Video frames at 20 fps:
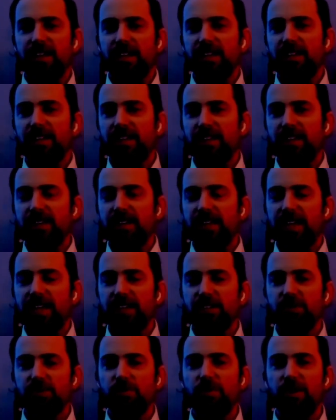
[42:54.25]
think that
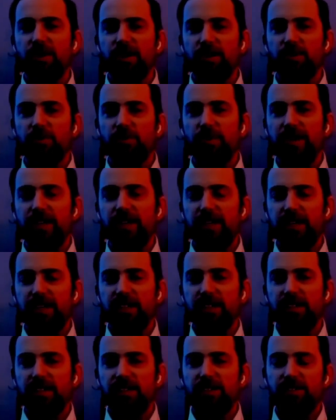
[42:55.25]
that's where we
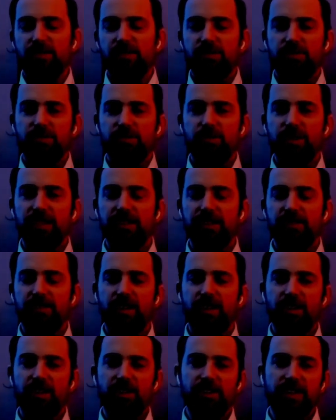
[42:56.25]
need to really
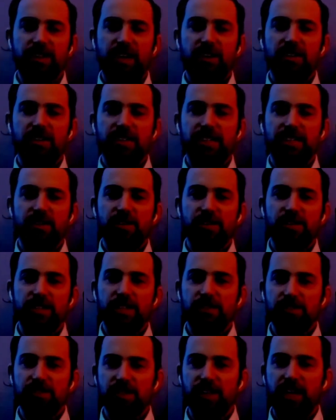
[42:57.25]
hunker down and say to
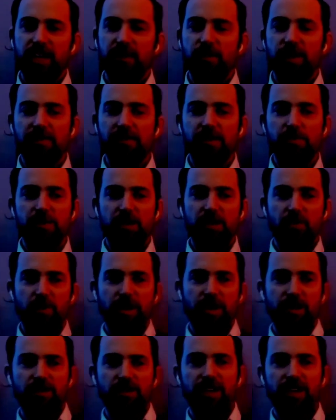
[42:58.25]
ourselves, okay, we have to be
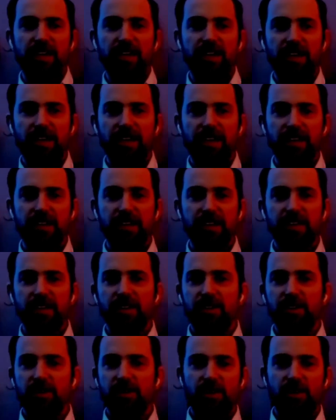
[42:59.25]
aware of AI,
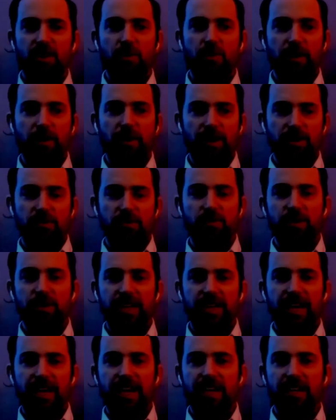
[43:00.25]
aware of what
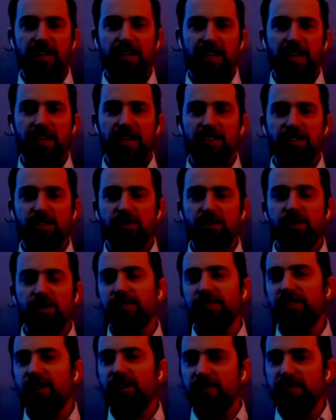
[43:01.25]
it can and can't do.
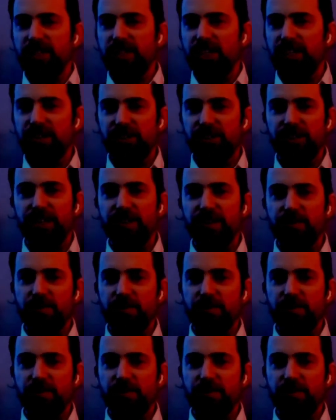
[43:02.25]
Well, machine learning,